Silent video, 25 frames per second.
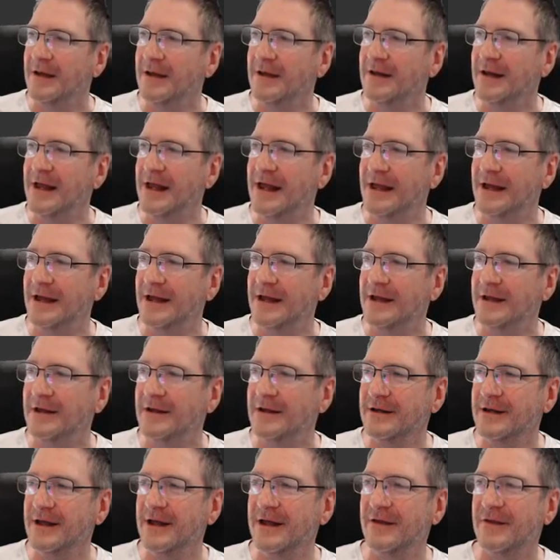
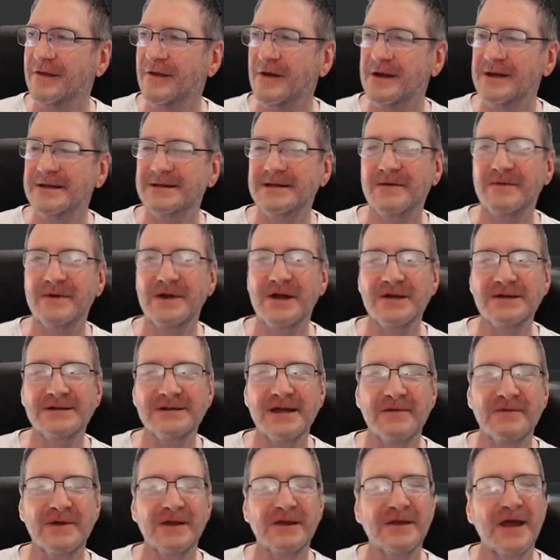Link
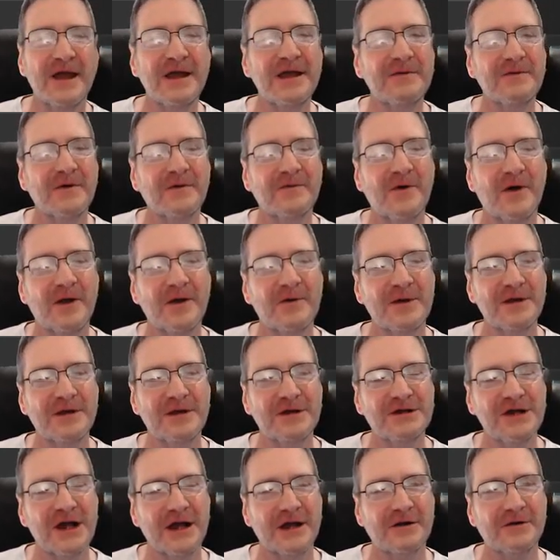3707, thank you for
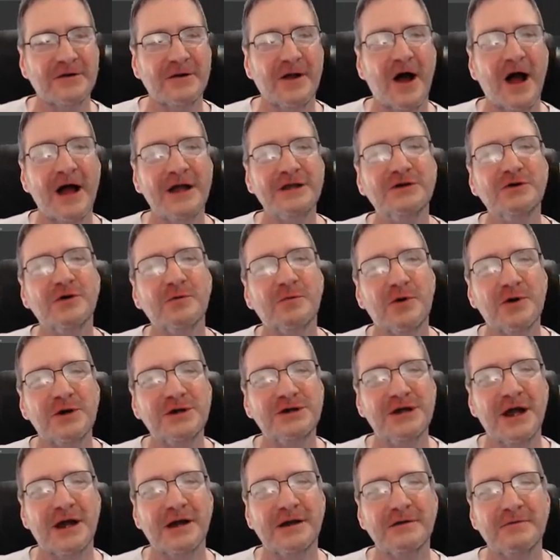following the channel. I do
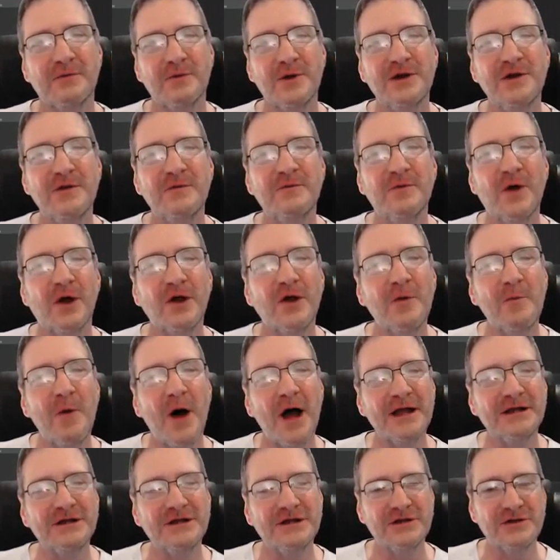appreciate it. When you follow
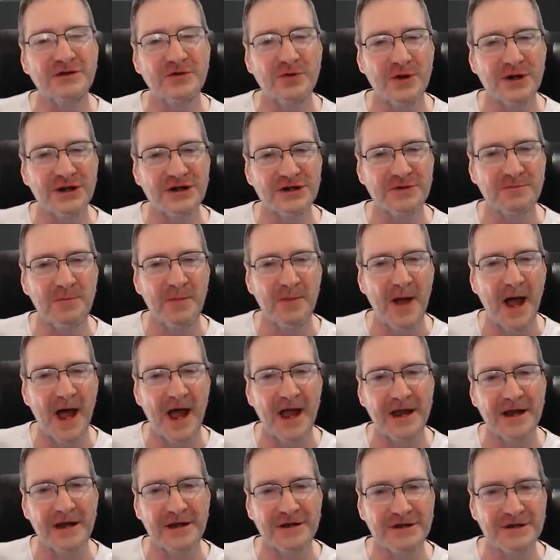my Twitch
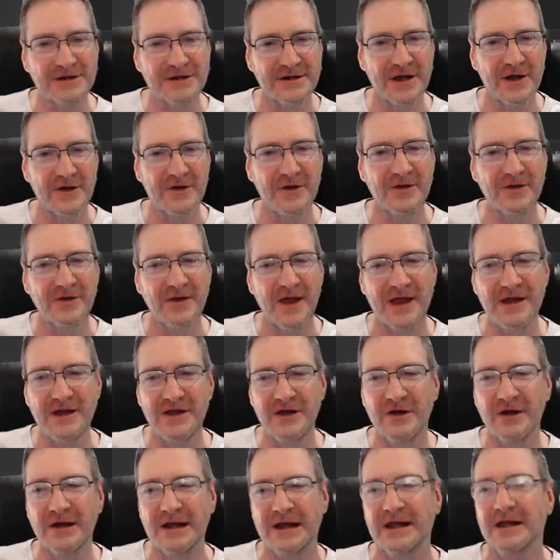page, so
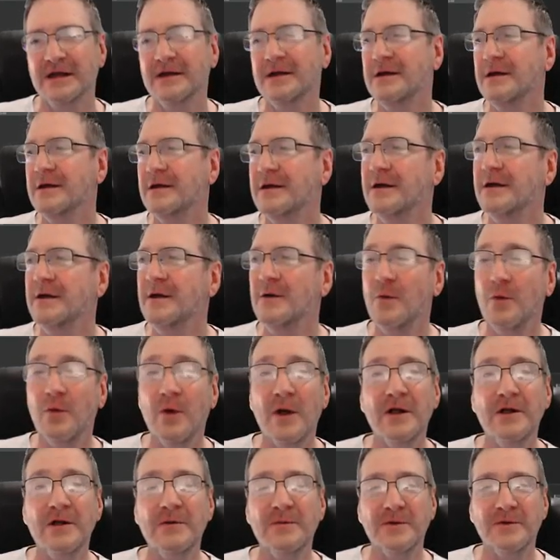thank you, Link.
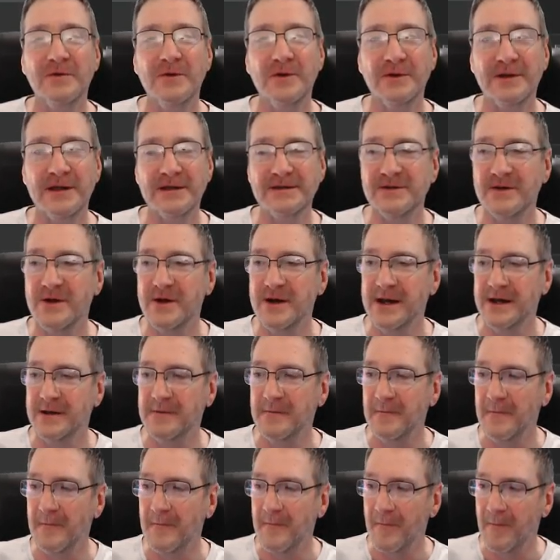Welcome to
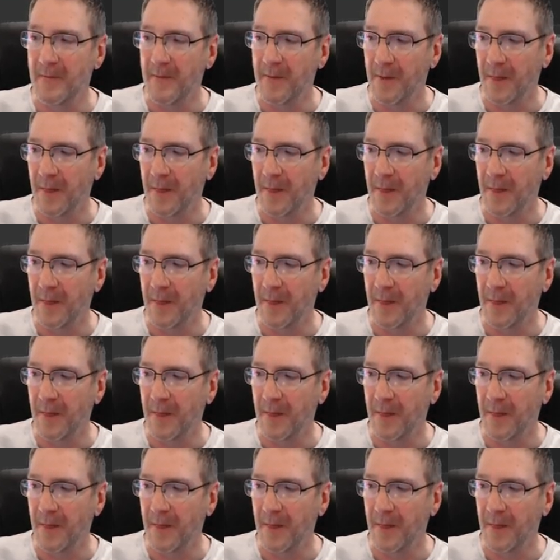PhilDoes3D.